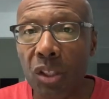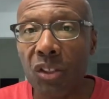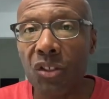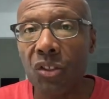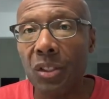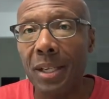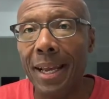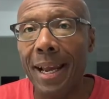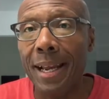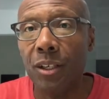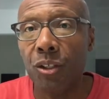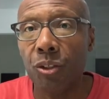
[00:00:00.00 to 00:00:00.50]

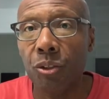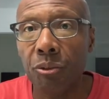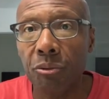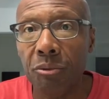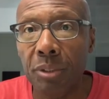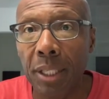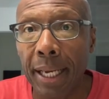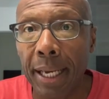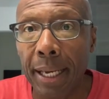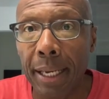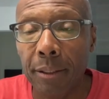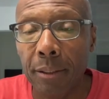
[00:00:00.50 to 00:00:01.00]
this national
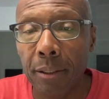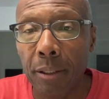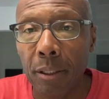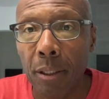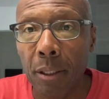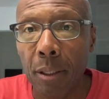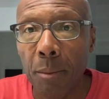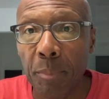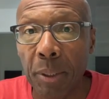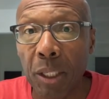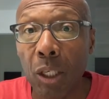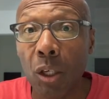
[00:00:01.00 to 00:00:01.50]

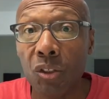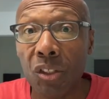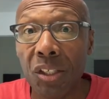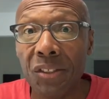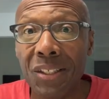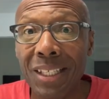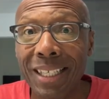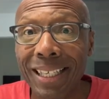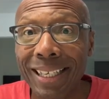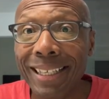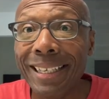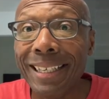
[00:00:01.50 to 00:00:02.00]
debt, because
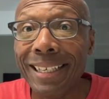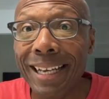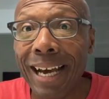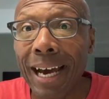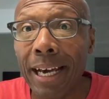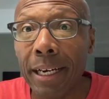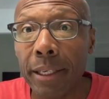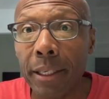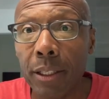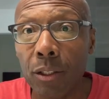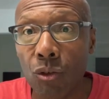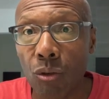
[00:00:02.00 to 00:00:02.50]
it's getting
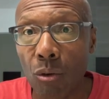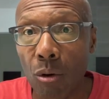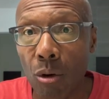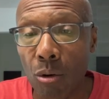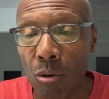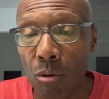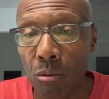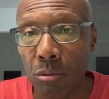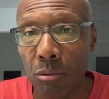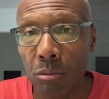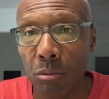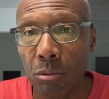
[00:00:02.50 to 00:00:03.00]
out of
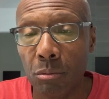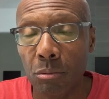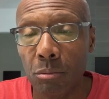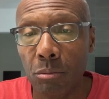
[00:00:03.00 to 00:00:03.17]
control.